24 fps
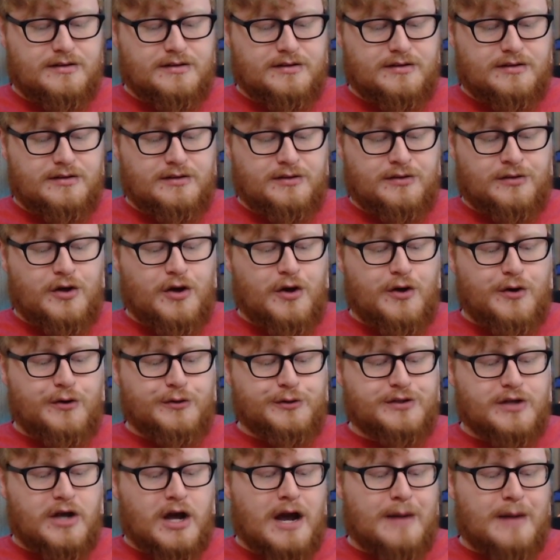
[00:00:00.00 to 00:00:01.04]

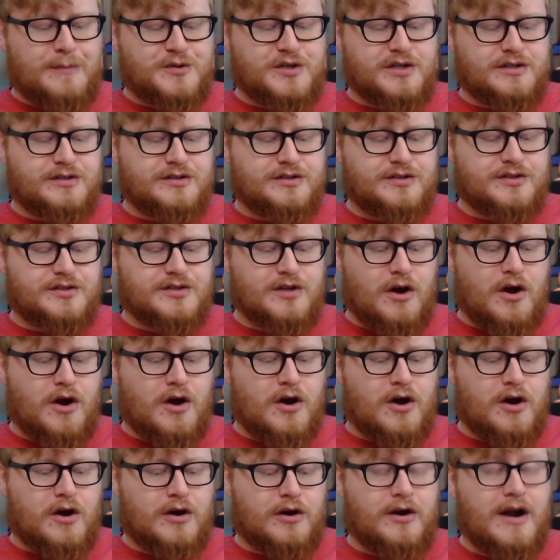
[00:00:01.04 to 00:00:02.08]
Those options
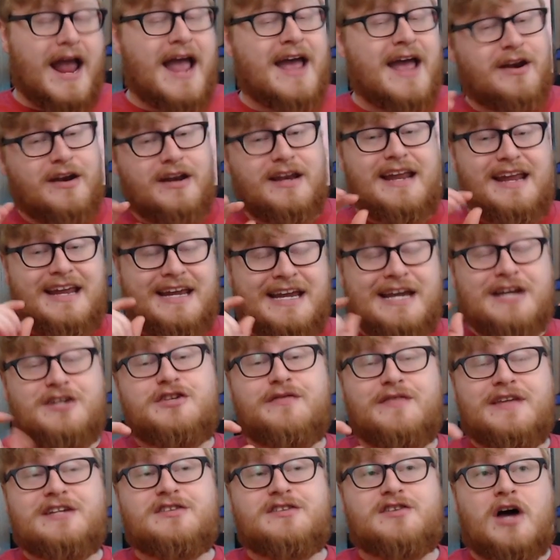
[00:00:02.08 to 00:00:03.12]
are, and each
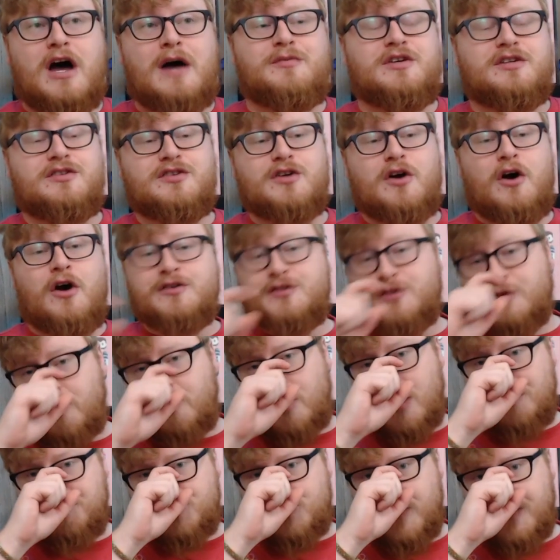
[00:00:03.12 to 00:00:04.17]
of these options also
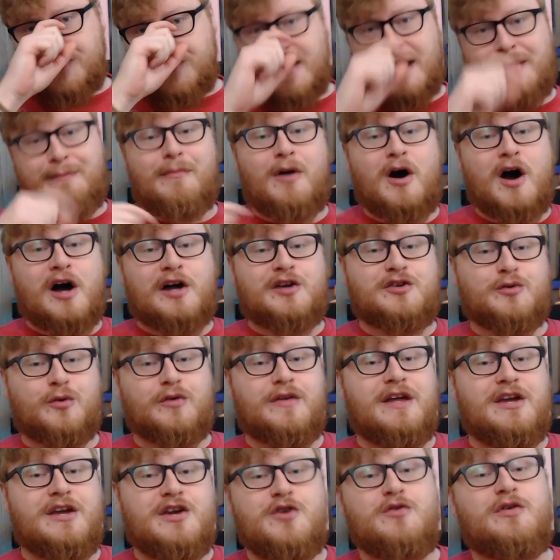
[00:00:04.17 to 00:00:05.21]
comes with a module
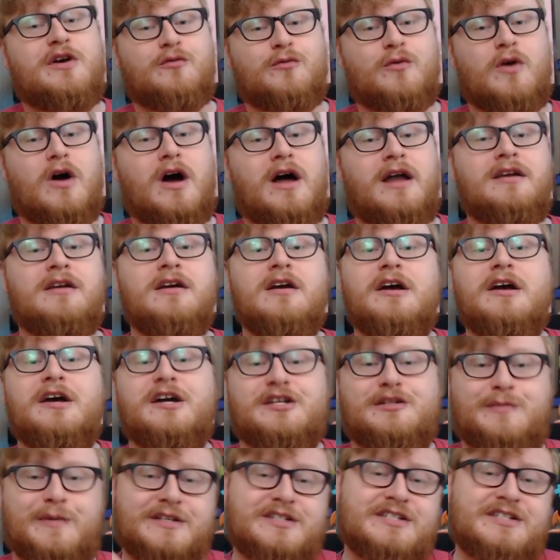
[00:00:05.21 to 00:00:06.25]
that you can run
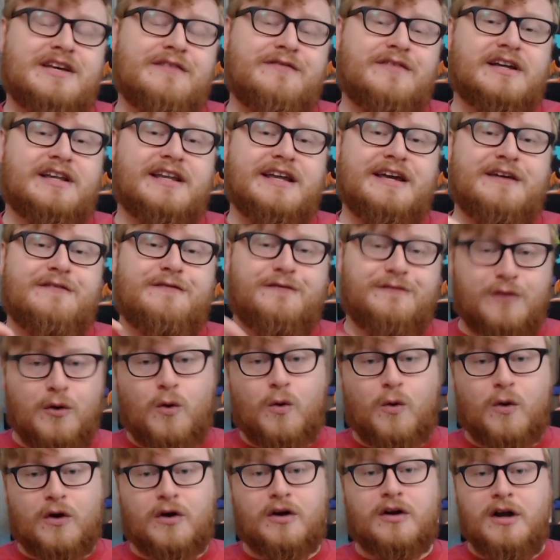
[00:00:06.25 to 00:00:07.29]
specifically
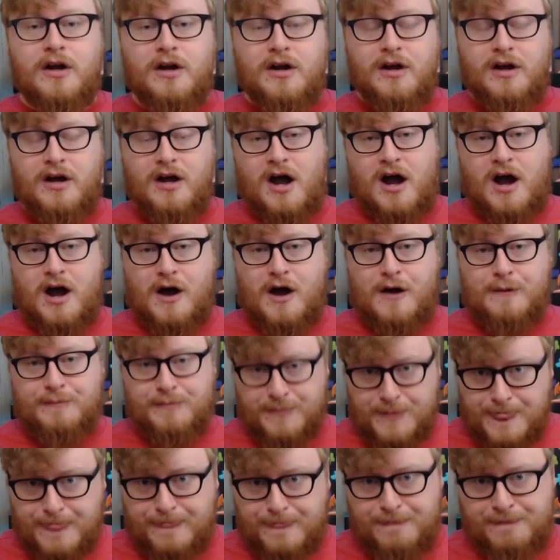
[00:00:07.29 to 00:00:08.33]
for
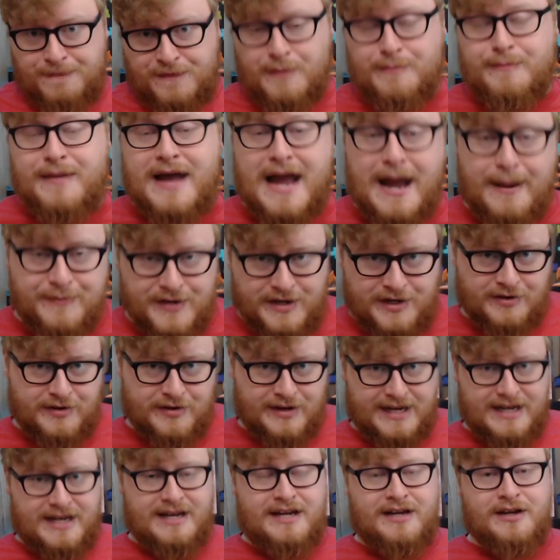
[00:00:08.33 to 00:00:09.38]
the map that you're
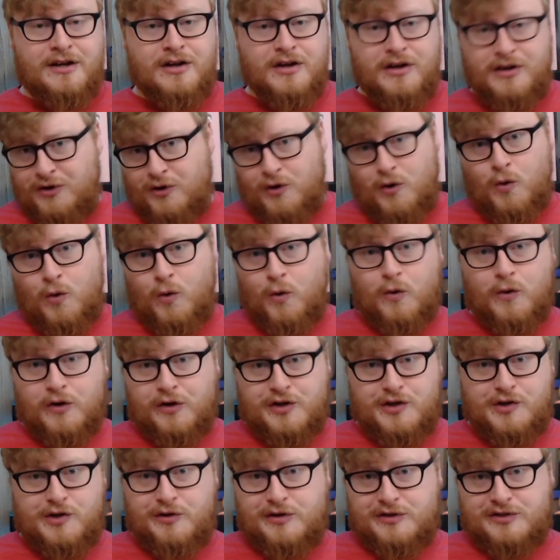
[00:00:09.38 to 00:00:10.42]
getting, or
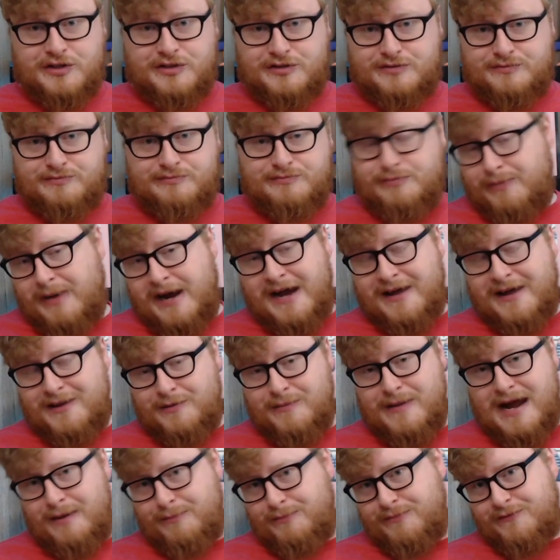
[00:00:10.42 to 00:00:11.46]
you could just buy the
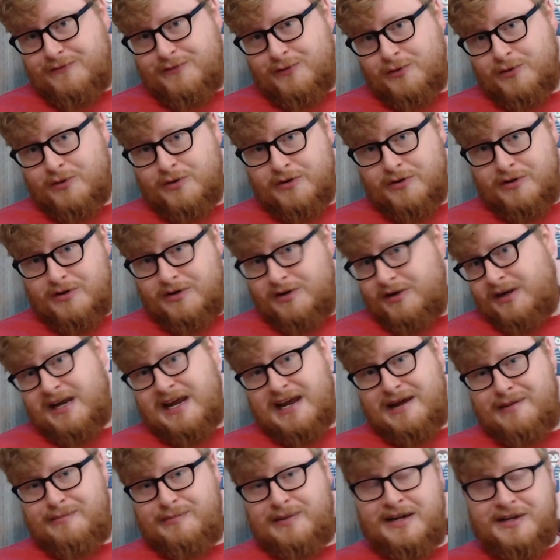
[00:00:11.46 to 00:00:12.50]
map for a
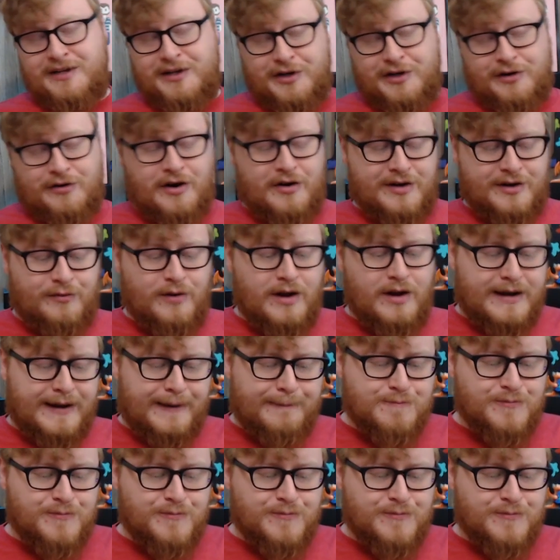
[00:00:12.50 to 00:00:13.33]
campaign that you're already running.